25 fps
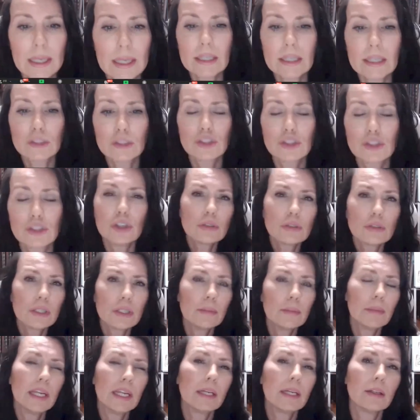Is
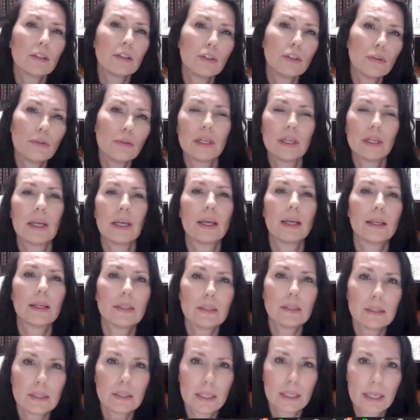choosing me to do this
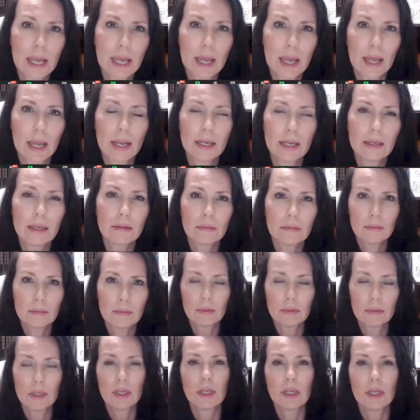today
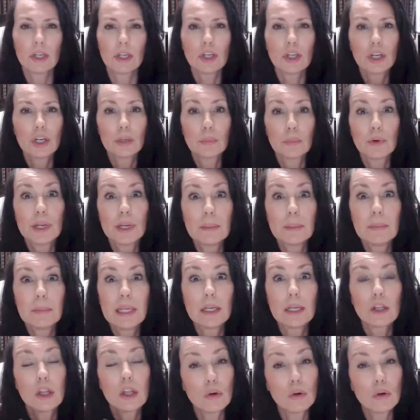going to bring
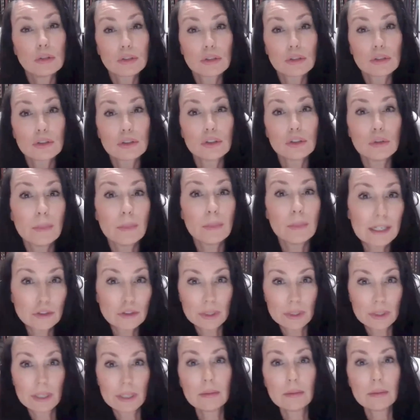me closer to my
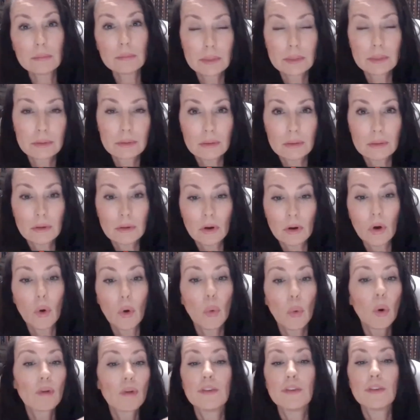dreams
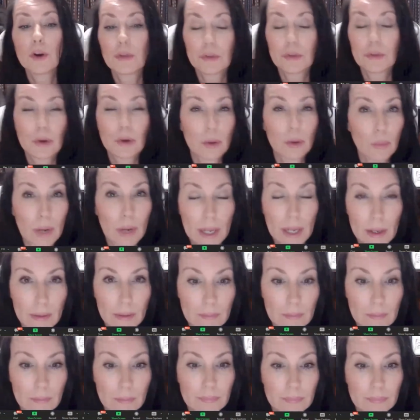or further away?